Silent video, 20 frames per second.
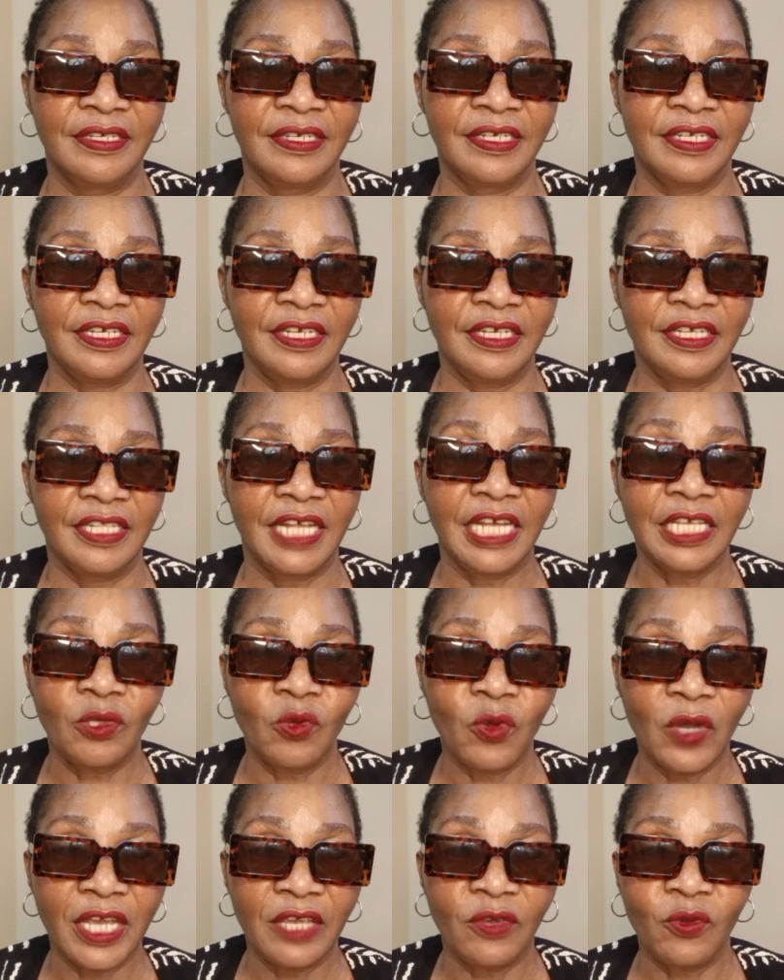That's why
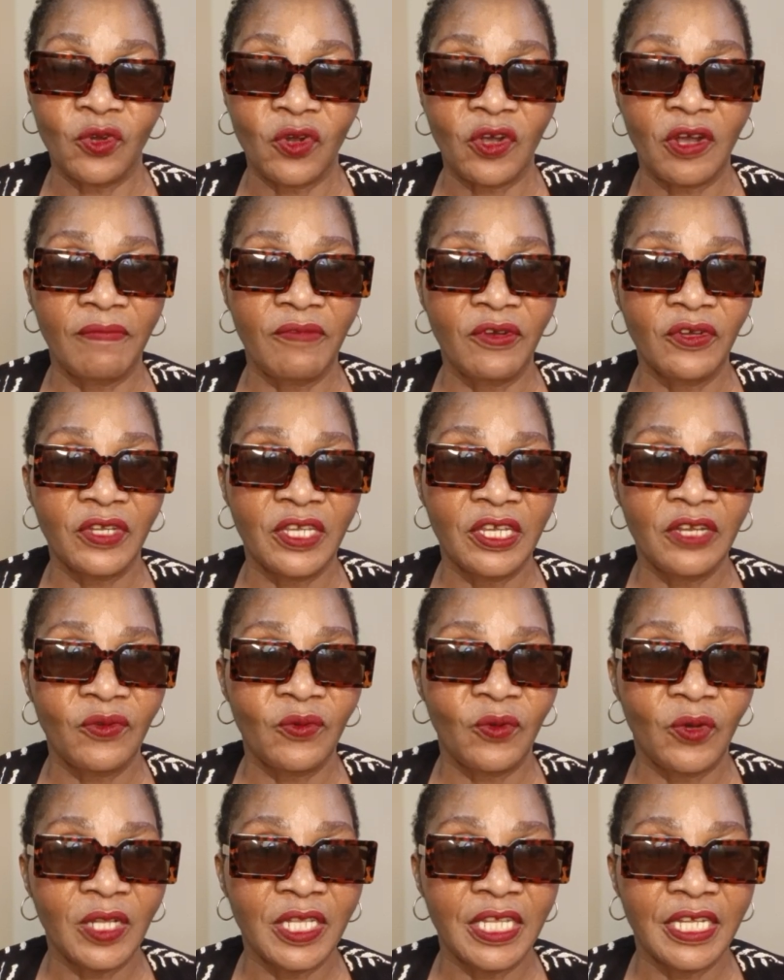you talk about Gintu all
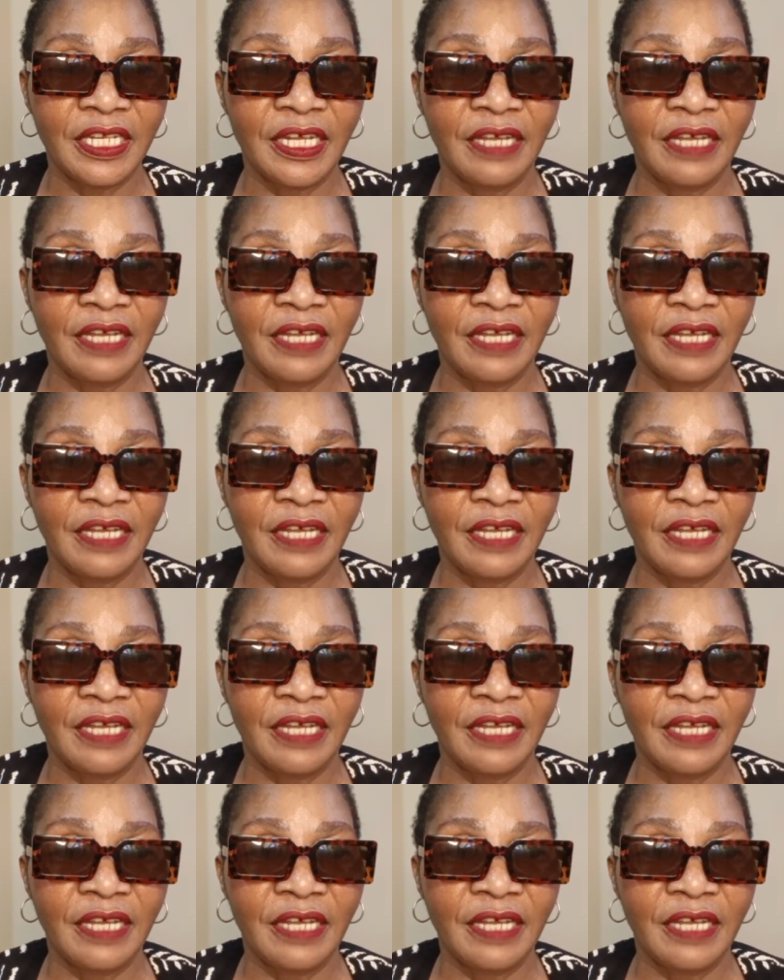the time.